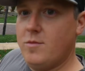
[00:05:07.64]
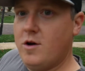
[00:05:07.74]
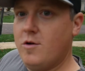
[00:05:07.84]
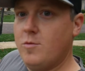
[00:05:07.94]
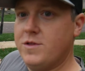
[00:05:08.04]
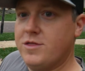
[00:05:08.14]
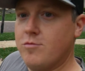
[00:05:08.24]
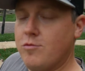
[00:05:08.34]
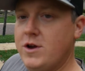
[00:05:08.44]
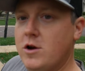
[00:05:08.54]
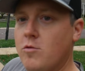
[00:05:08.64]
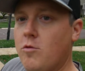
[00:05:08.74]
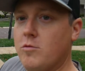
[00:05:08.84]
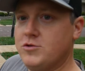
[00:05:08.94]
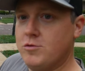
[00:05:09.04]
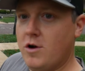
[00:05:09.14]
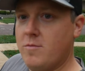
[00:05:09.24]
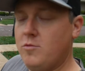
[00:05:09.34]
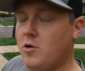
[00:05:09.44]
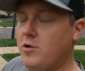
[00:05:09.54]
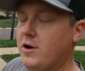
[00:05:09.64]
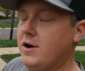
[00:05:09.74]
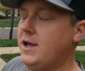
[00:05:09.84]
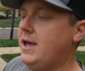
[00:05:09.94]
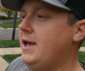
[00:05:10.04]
mower with the rear drum roller.